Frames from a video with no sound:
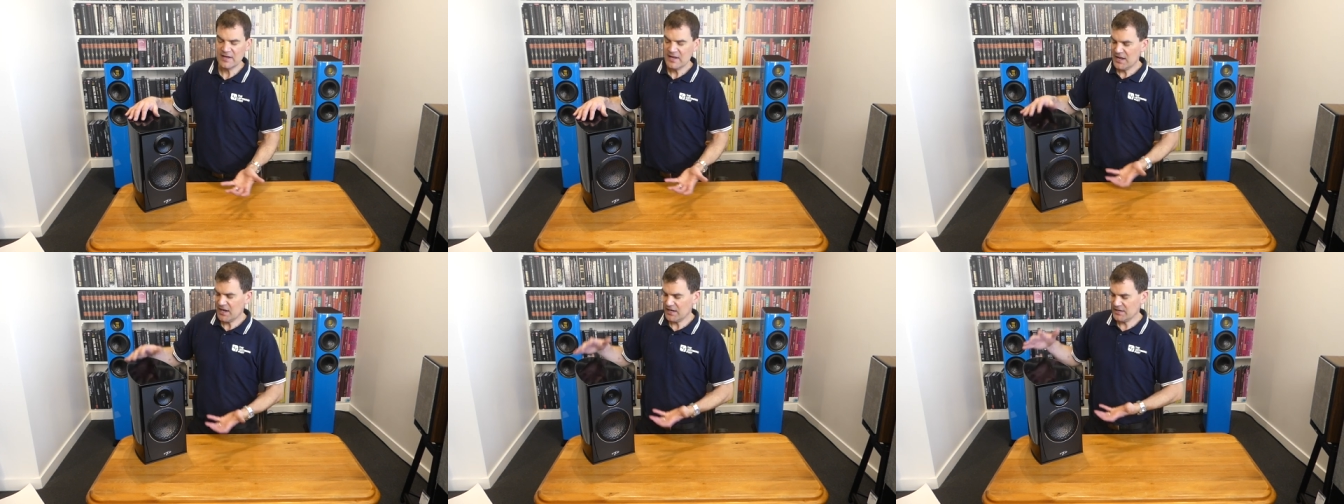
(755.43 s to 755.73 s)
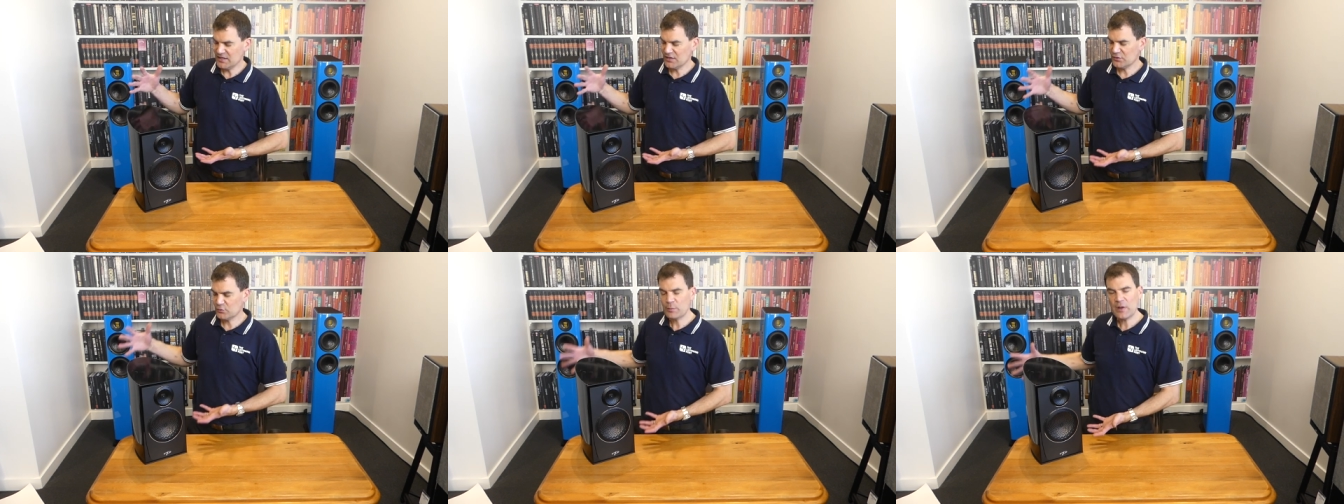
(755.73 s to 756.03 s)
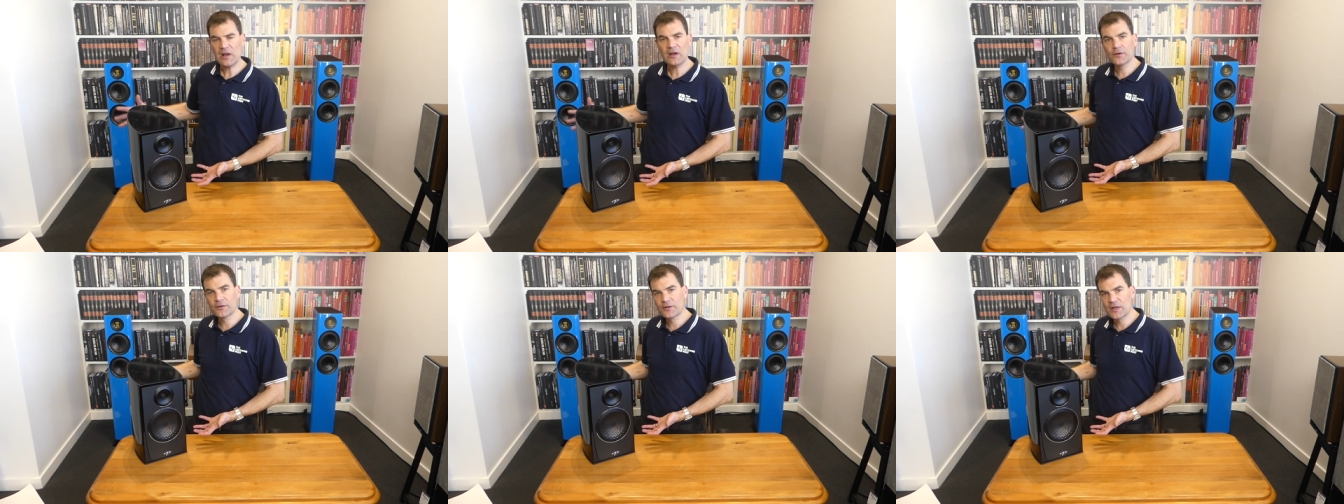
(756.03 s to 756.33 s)
and here's
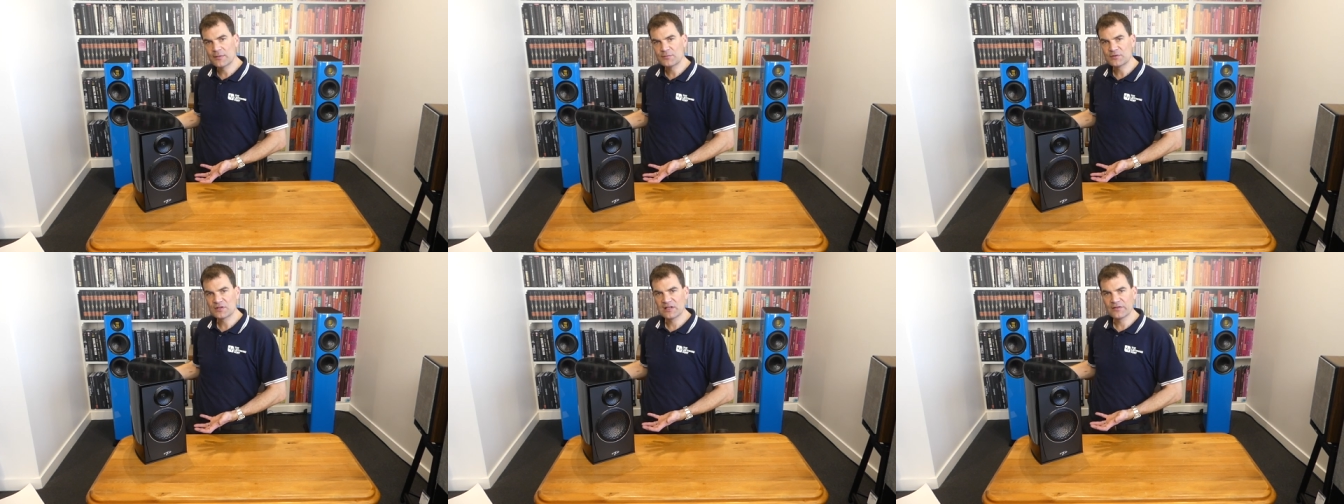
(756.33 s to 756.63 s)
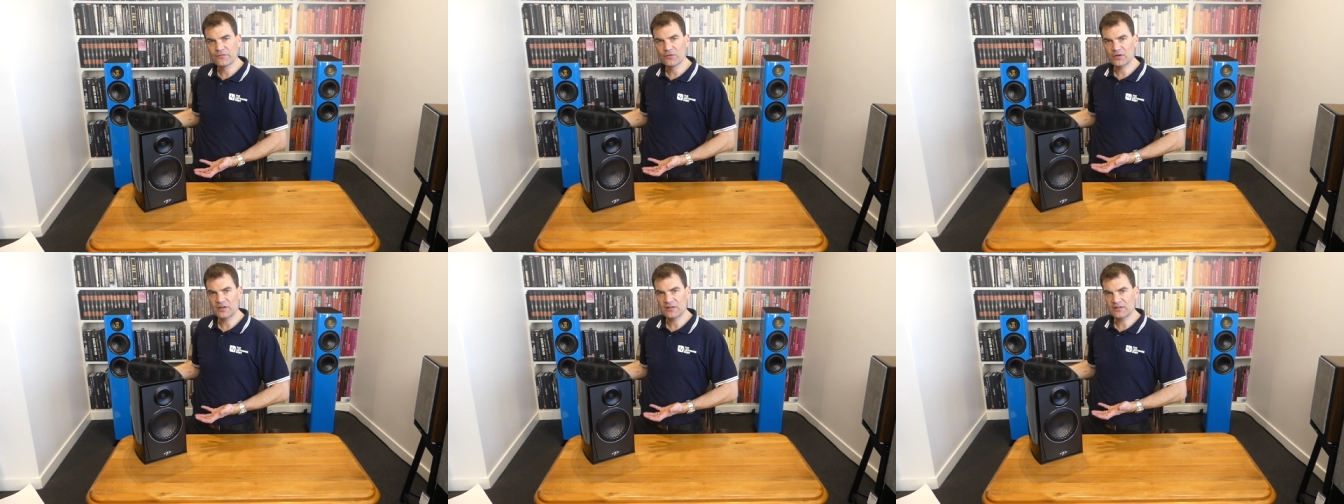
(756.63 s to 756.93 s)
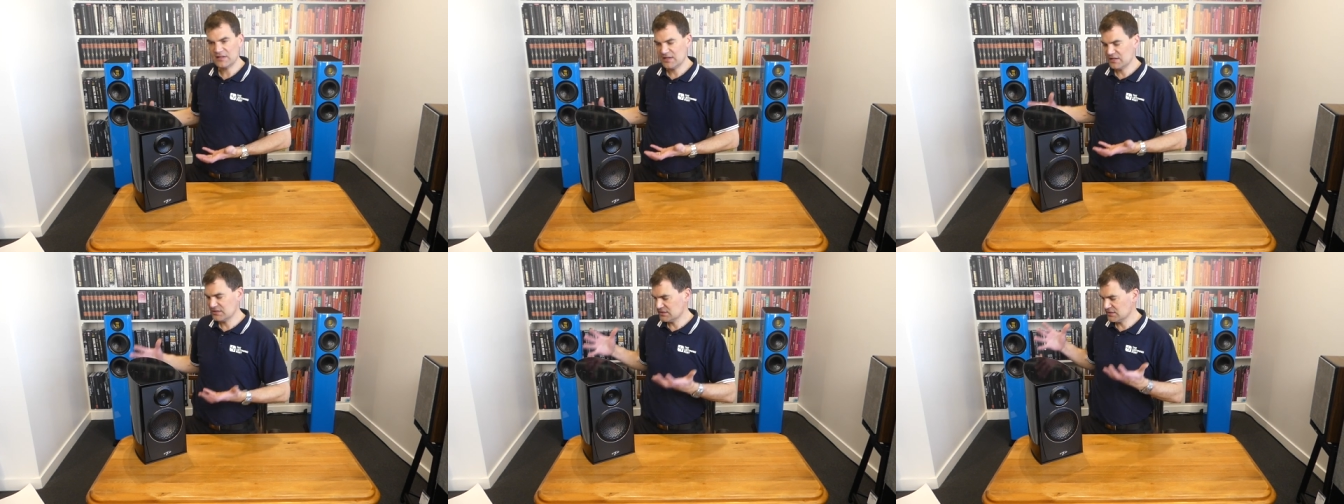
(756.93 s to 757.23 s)
Paradigm delivering
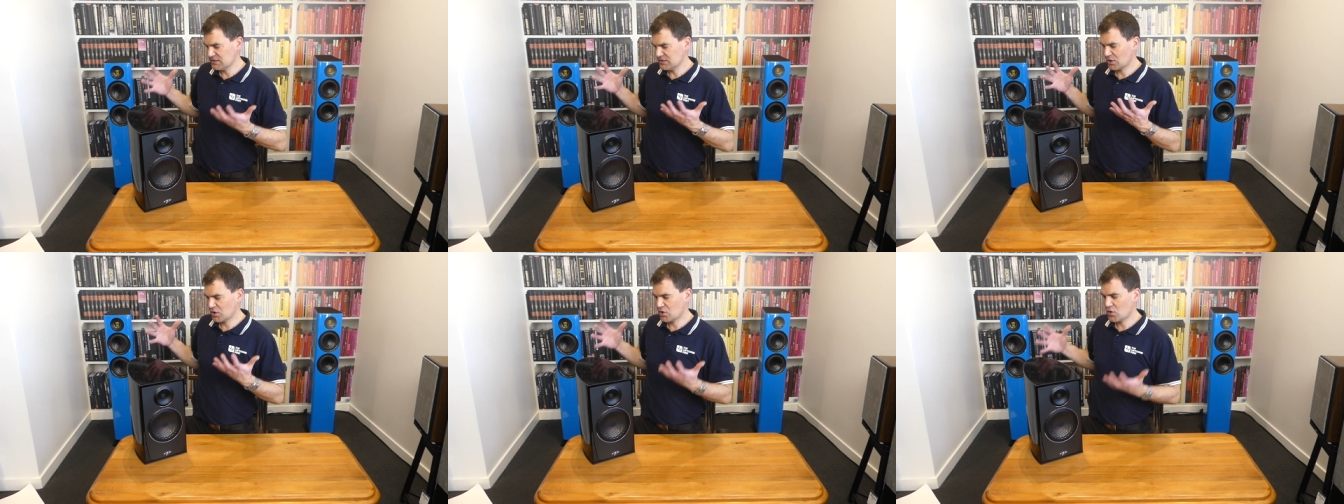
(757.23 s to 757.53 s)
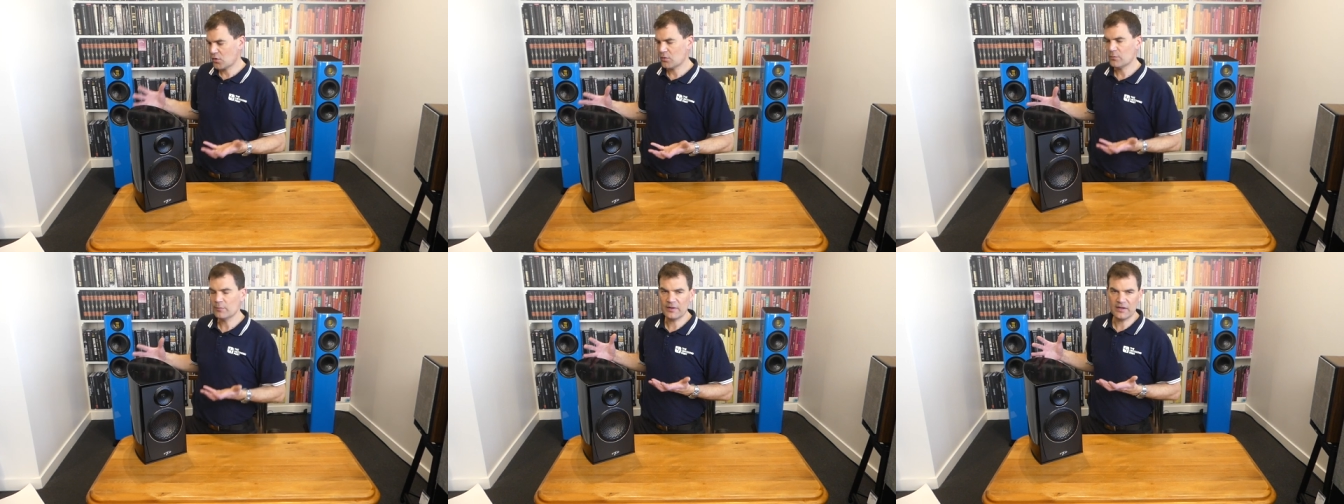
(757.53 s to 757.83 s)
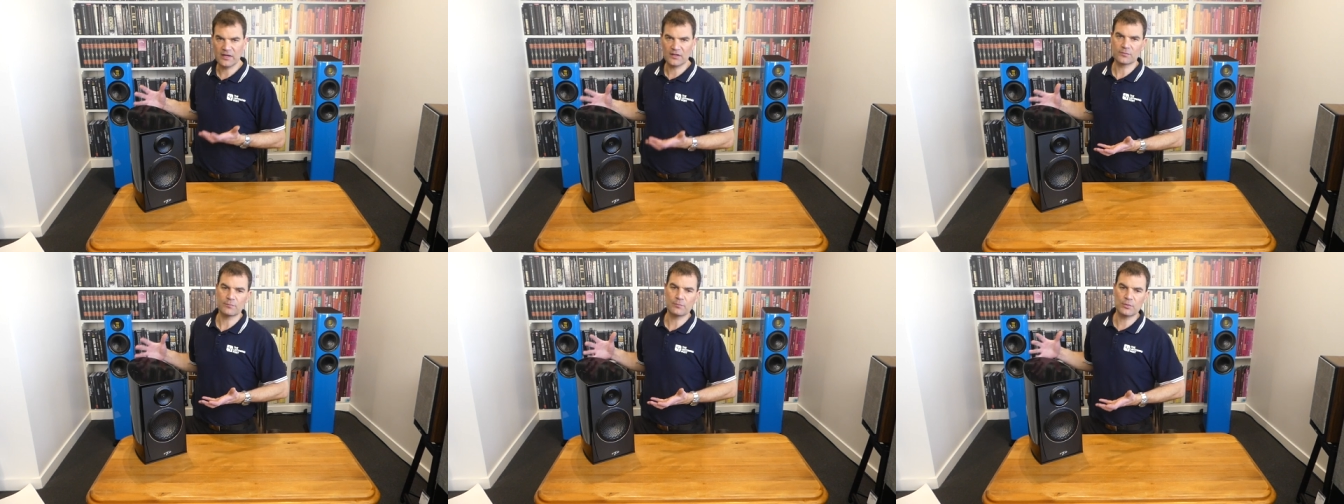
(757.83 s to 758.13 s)
that in a
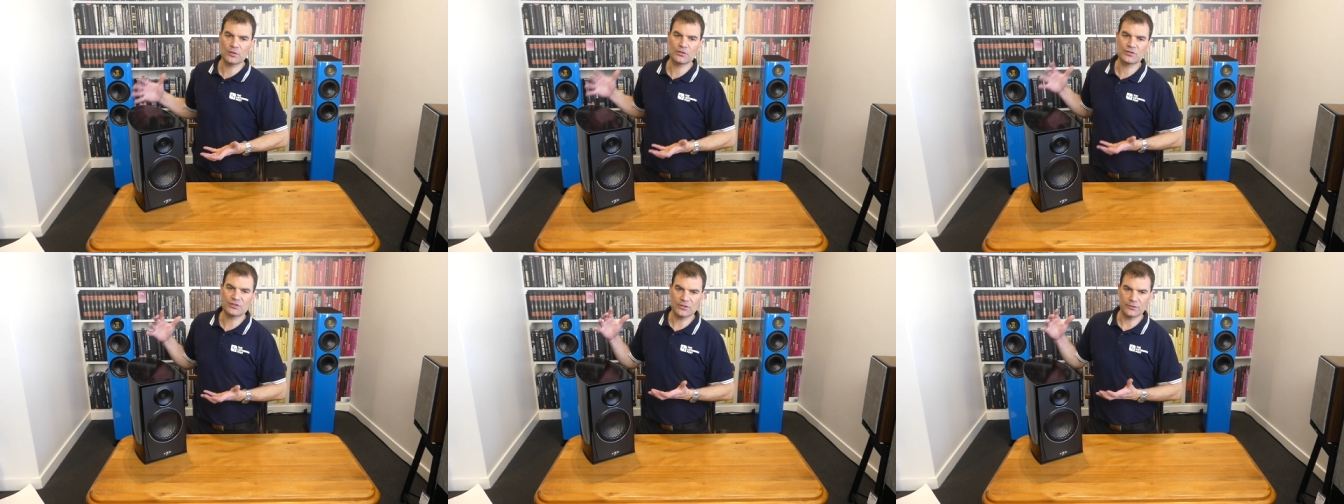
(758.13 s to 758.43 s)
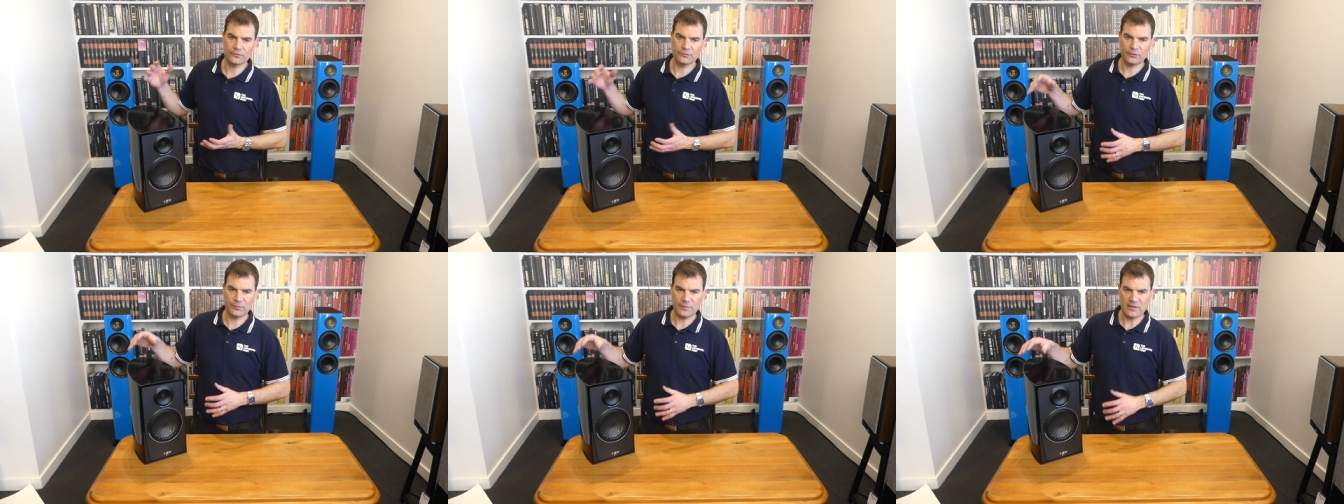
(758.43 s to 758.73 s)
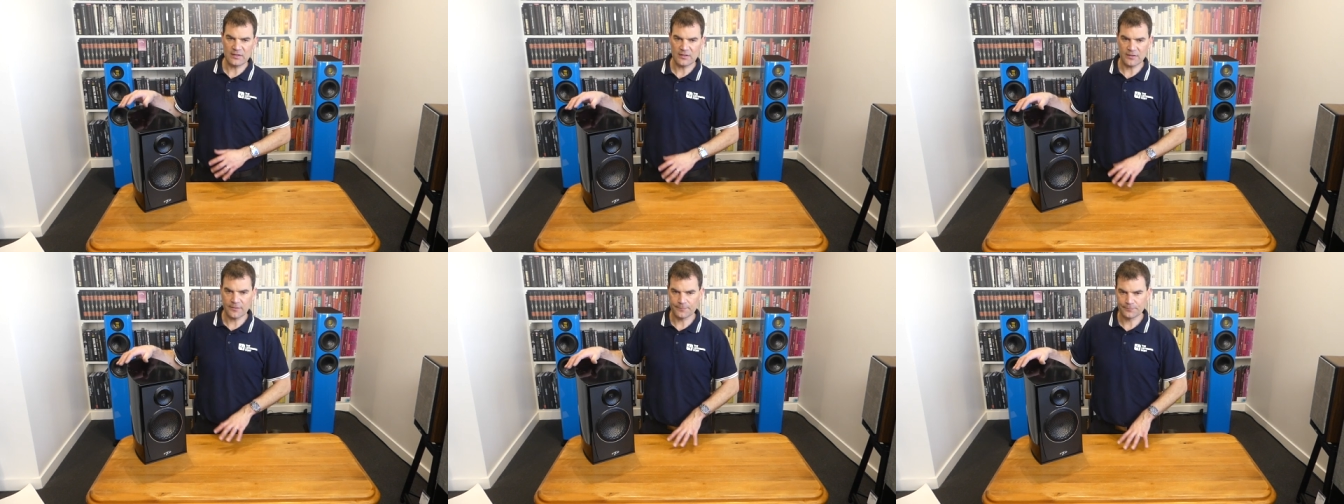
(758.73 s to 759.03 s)
compact bookshelf
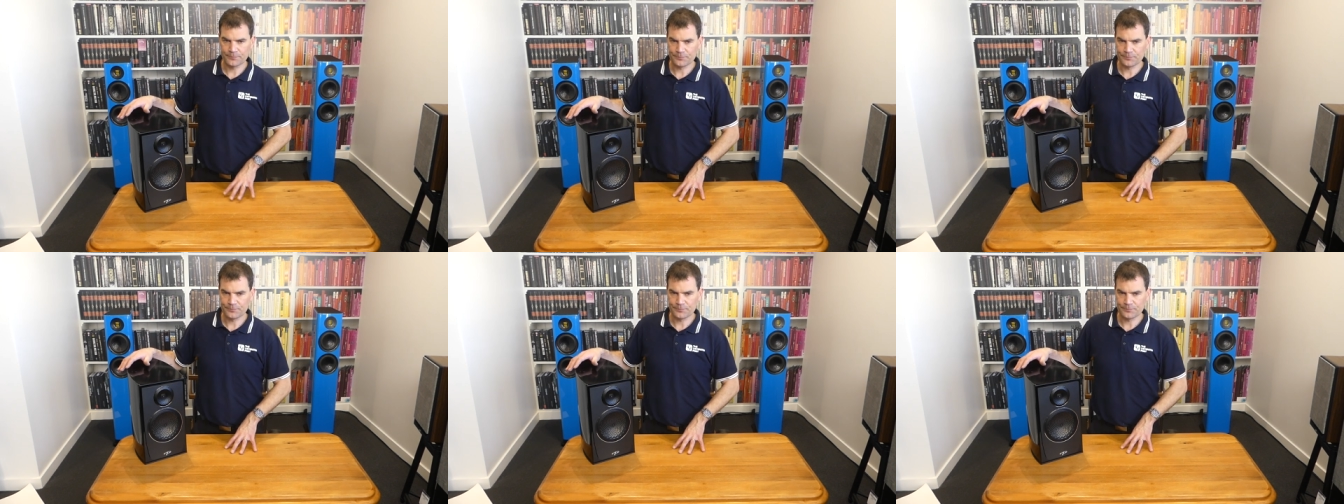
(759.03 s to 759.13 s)
speaker.